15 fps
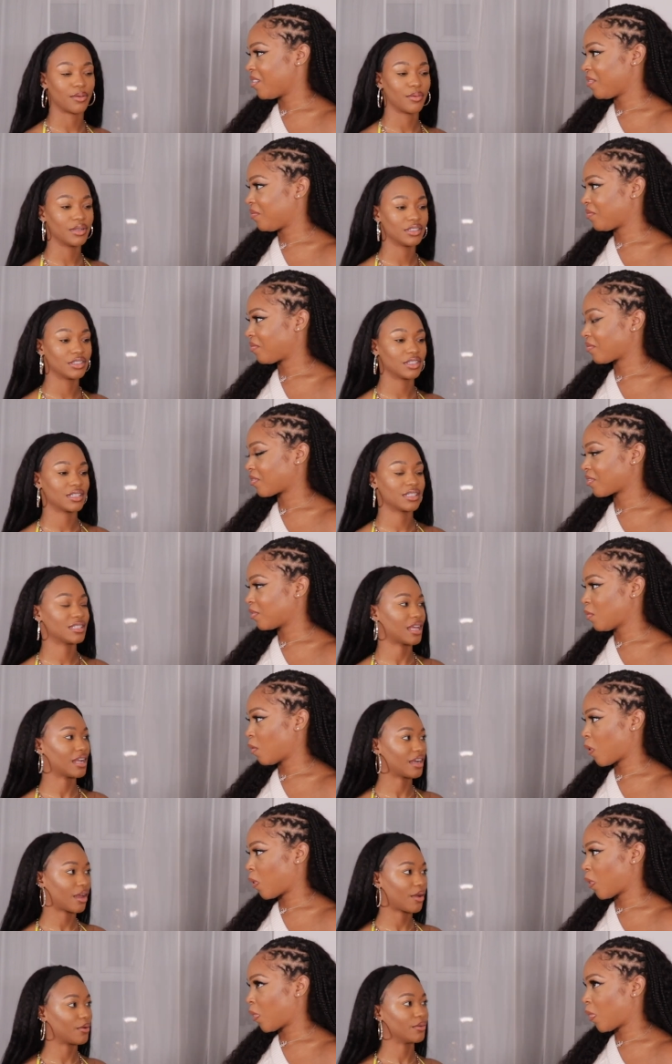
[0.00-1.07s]
Speaker 1: I wanted you to
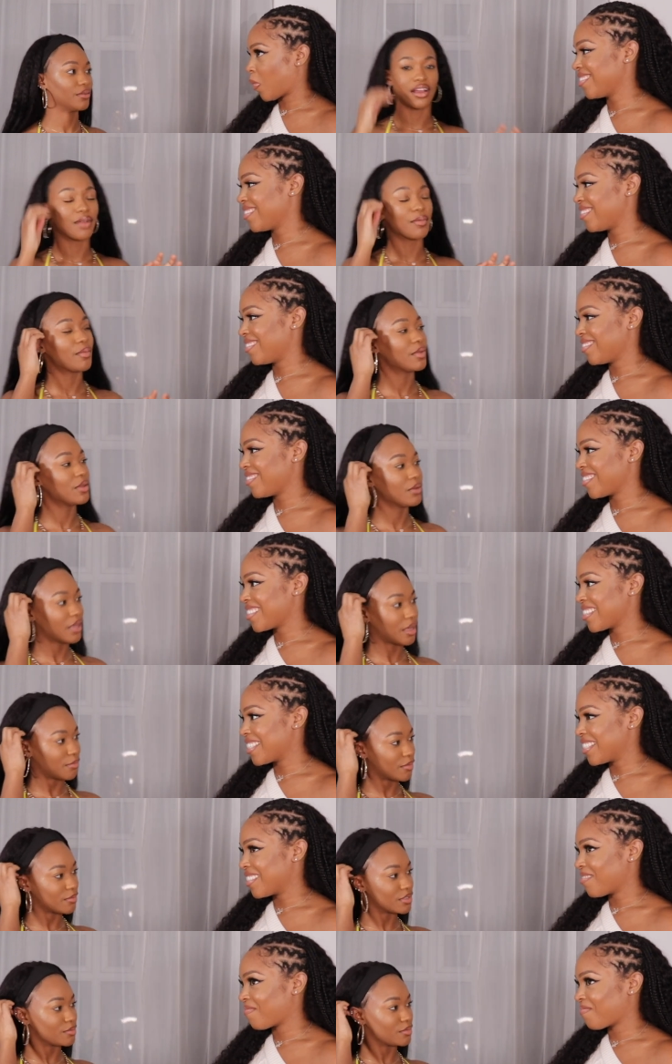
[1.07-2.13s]
stand out. I remember you came
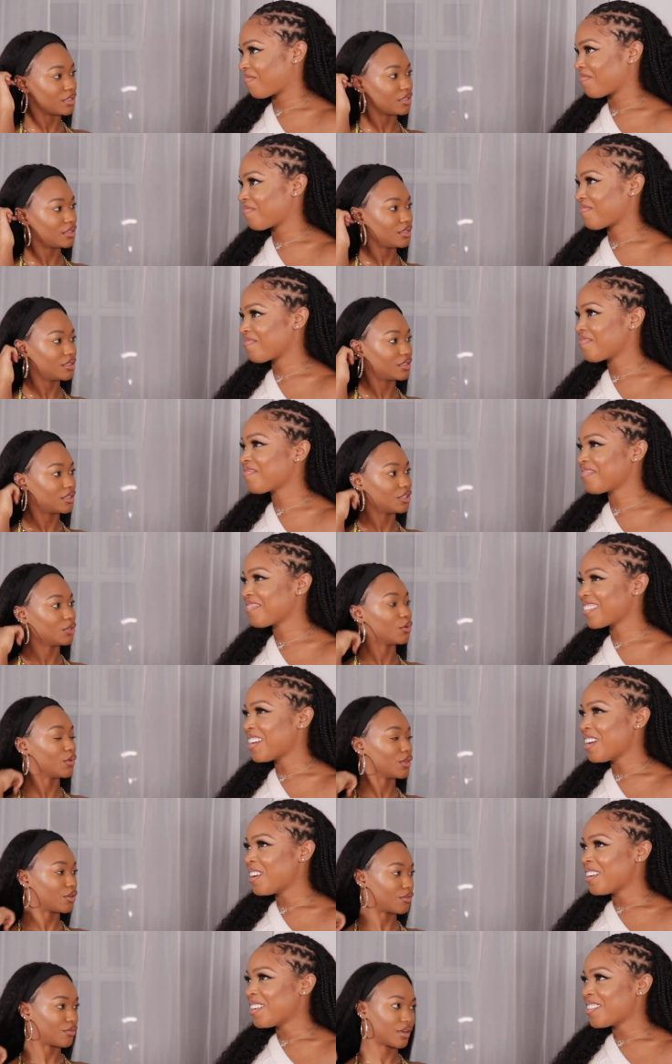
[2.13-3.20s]
up to me. Mm -hmm. You were mm-hmm.
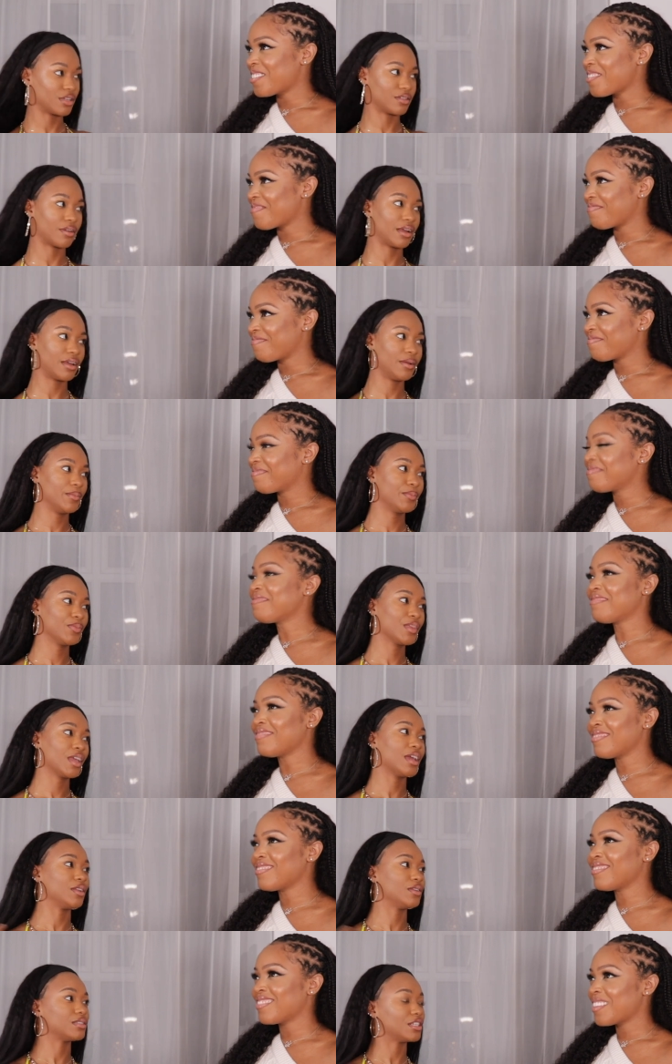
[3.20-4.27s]
with your friend, right? Mm
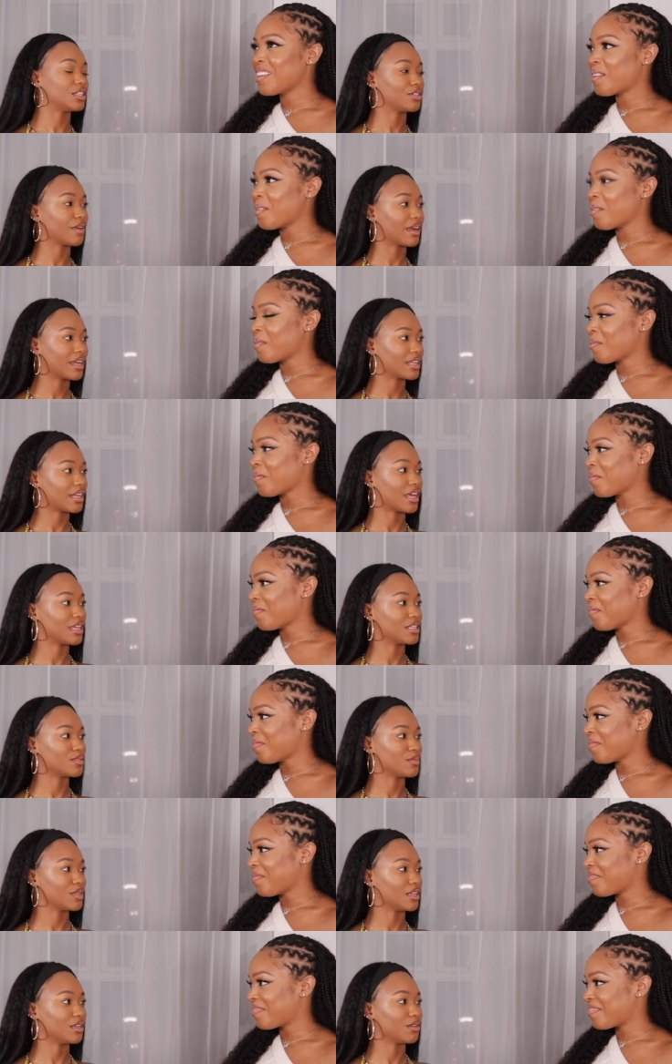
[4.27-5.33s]
-hmm. And you said you recognized
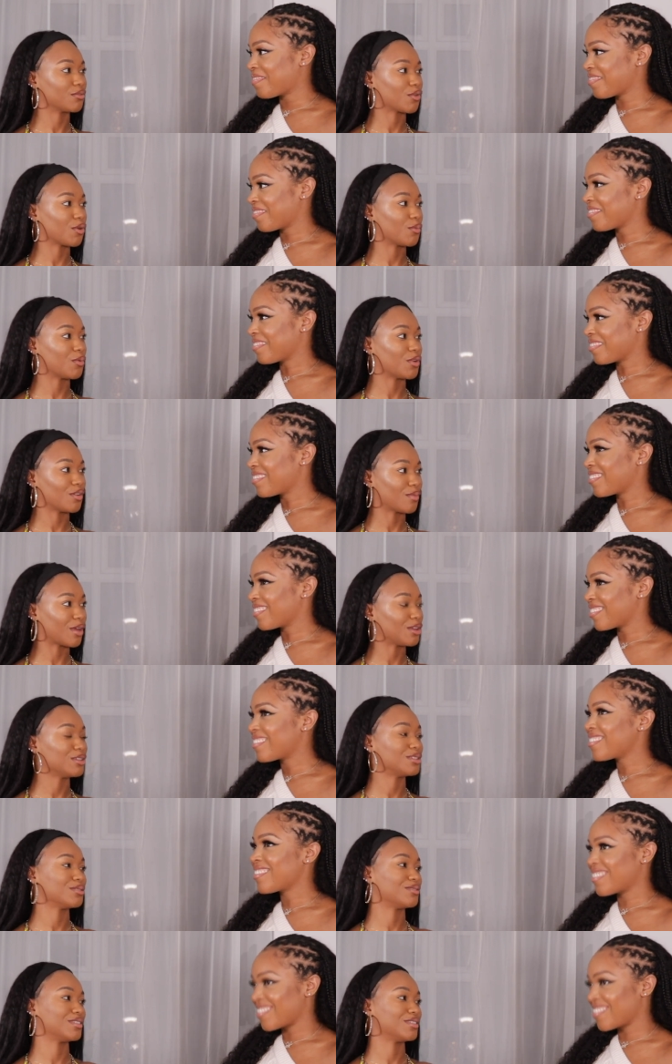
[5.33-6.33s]
me from one of my YouTube